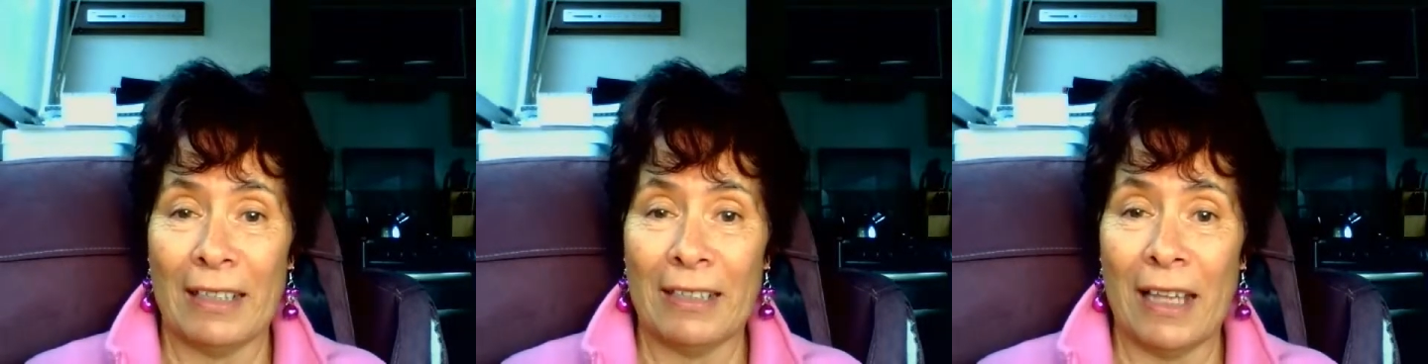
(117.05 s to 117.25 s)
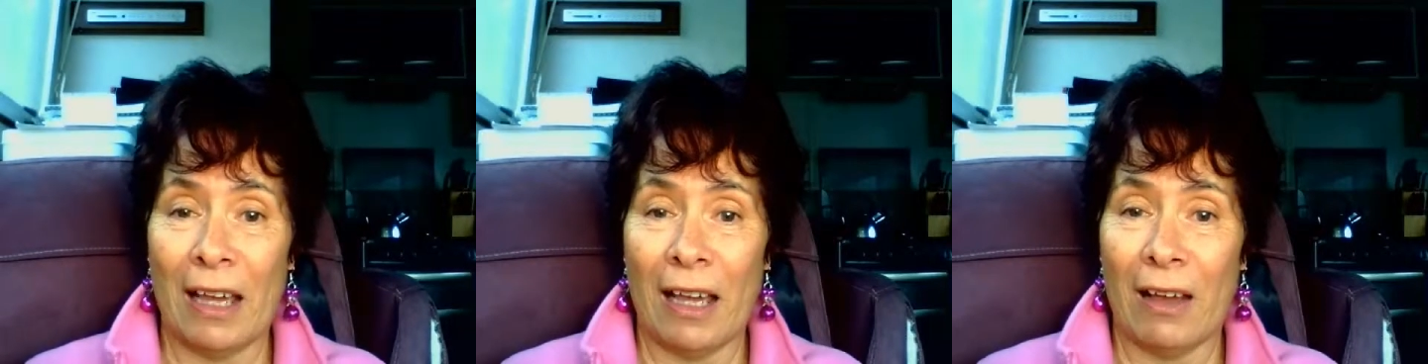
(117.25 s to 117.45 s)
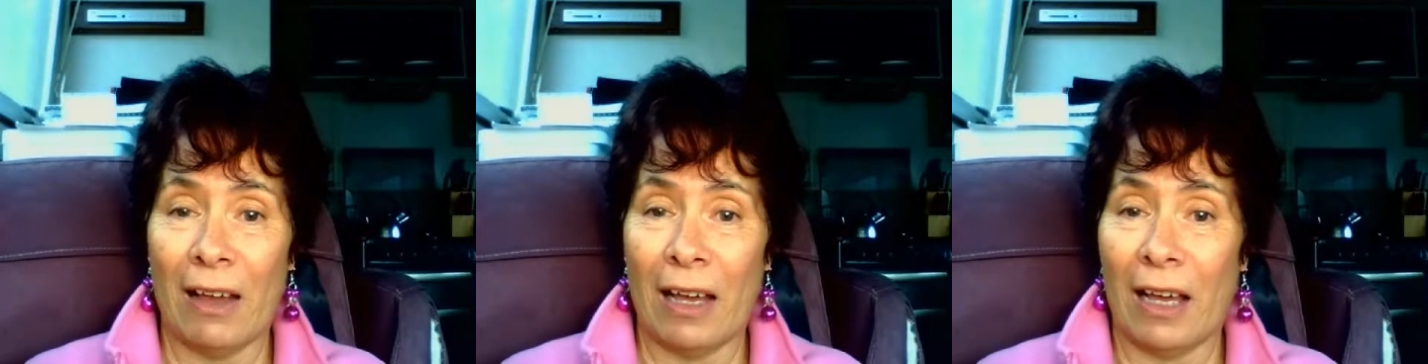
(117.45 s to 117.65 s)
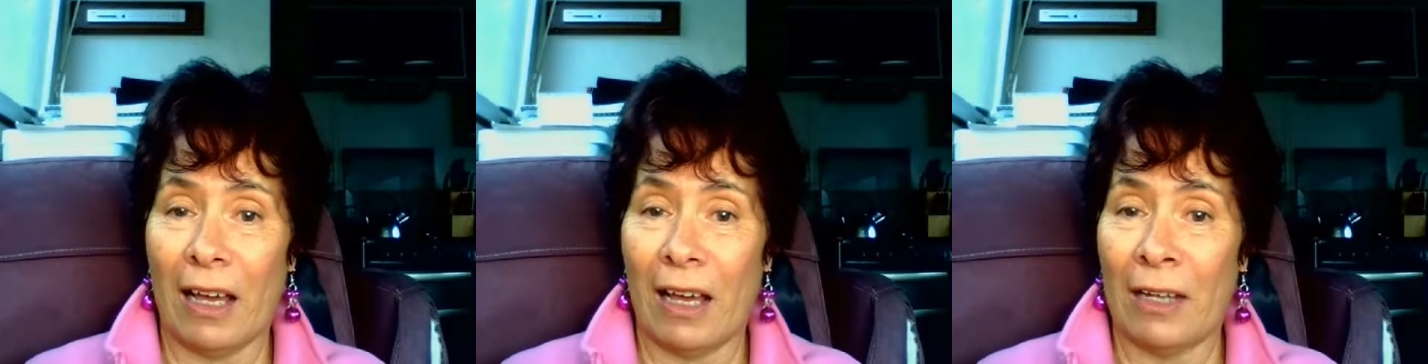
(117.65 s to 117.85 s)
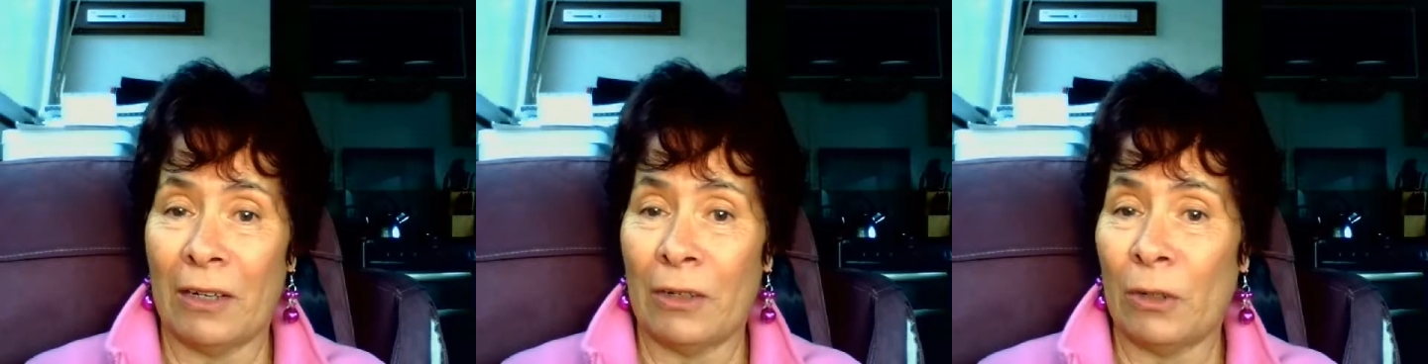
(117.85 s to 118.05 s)
Now,
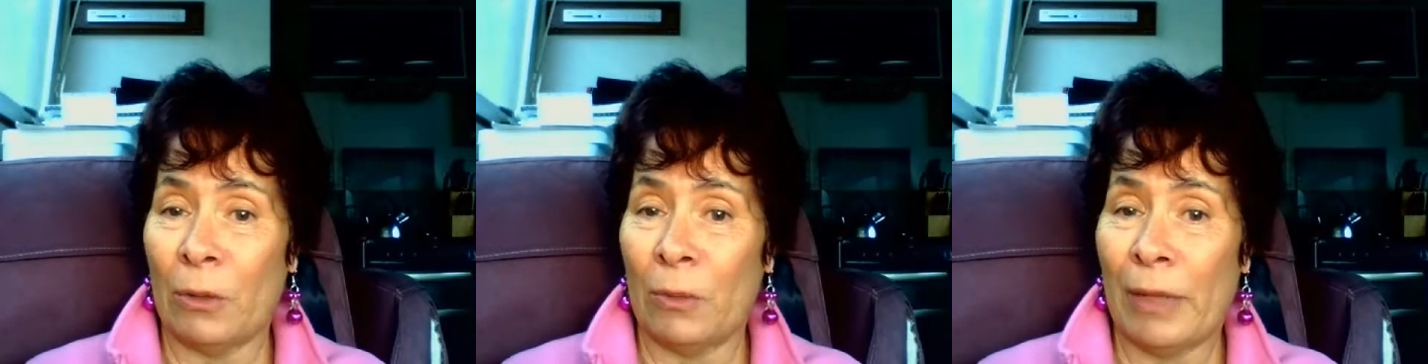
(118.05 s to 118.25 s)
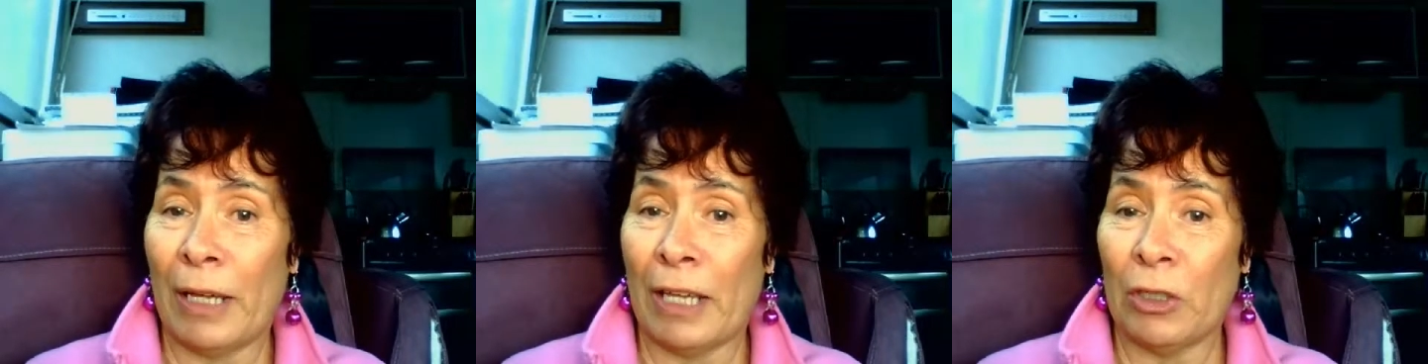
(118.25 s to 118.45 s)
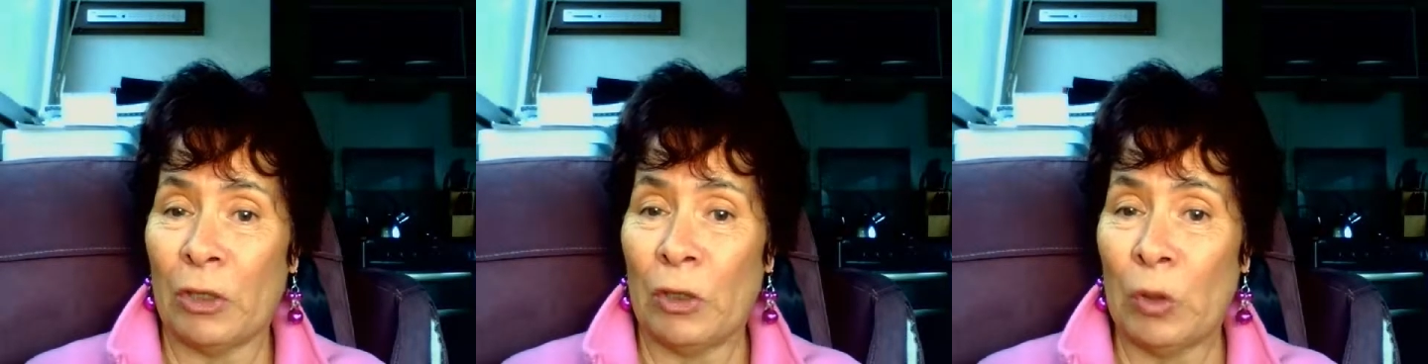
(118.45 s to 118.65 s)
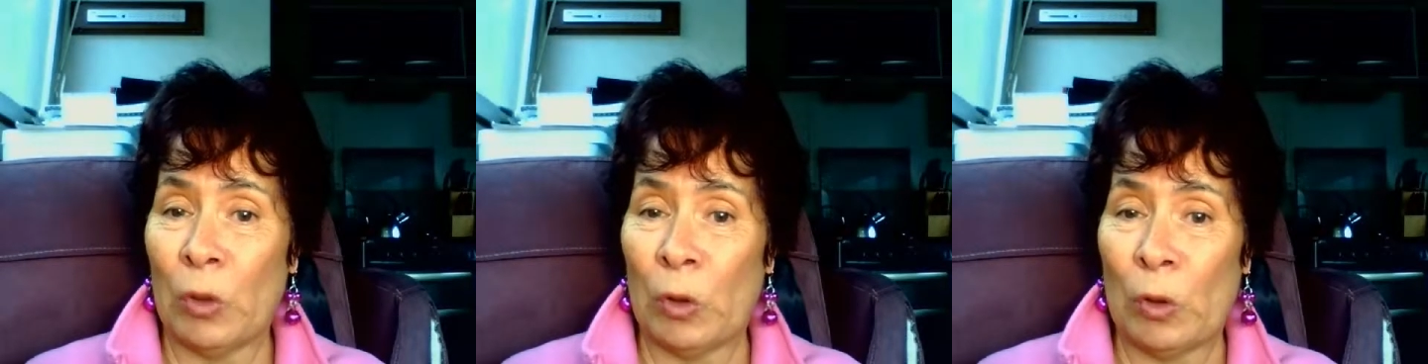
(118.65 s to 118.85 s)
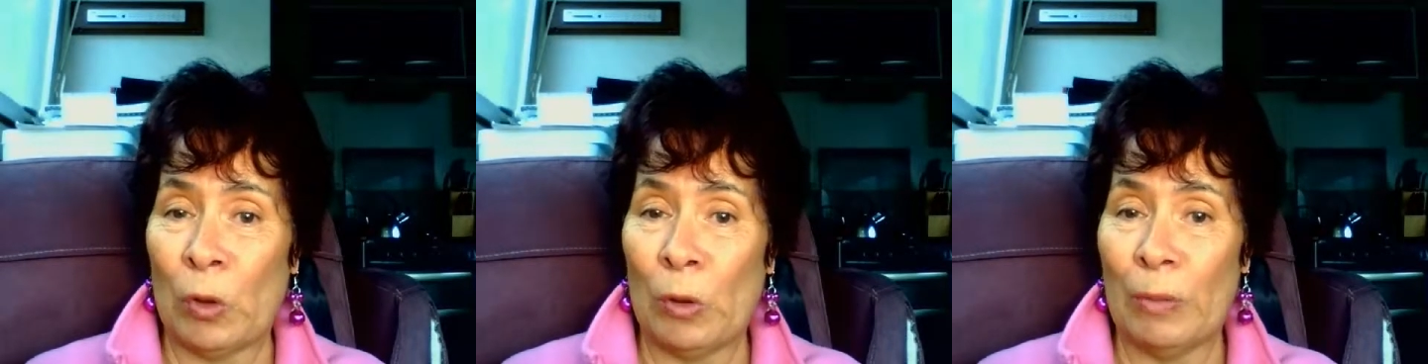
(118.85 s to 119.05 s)
I don't know about
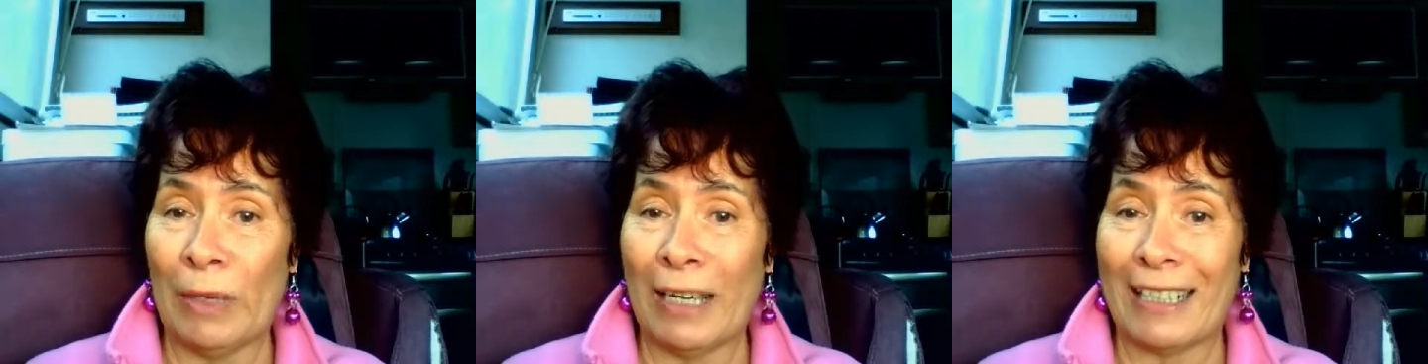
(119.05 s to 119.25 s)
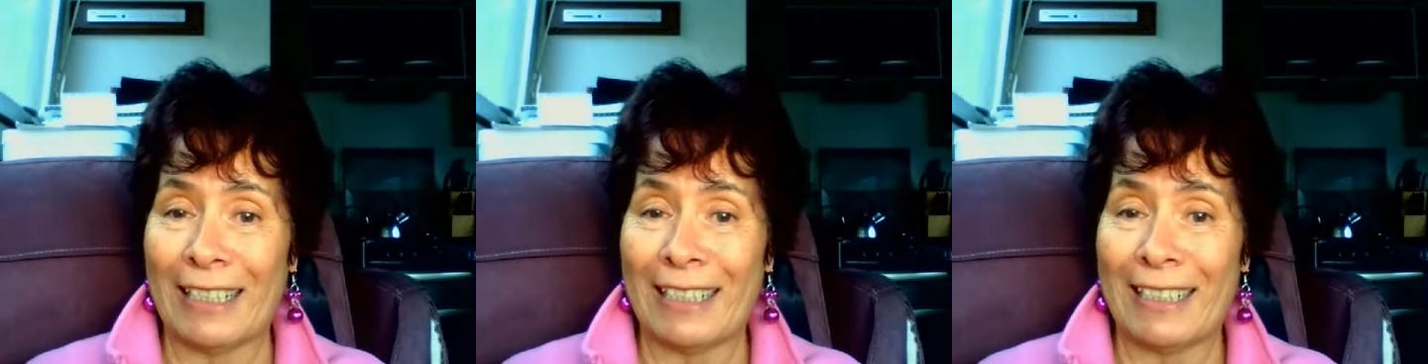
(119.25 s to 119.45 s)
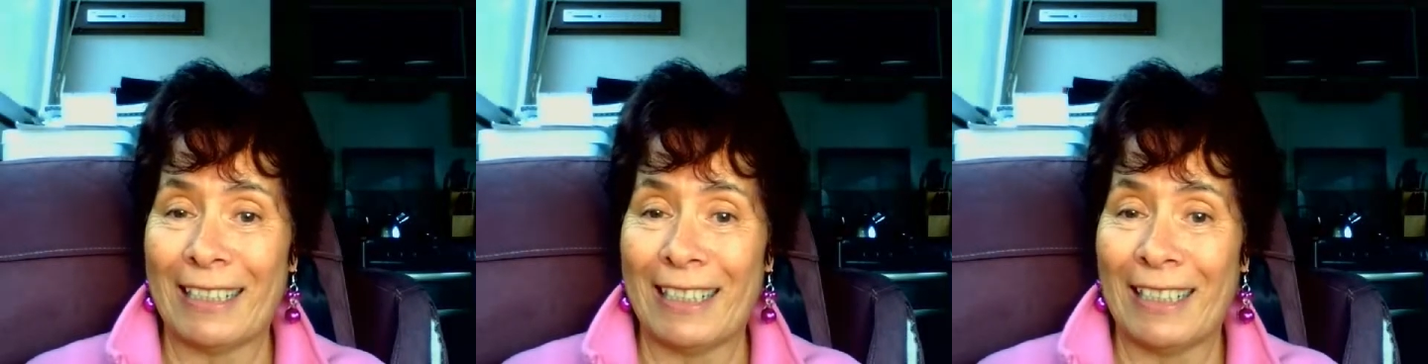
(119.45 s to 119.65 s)
you, but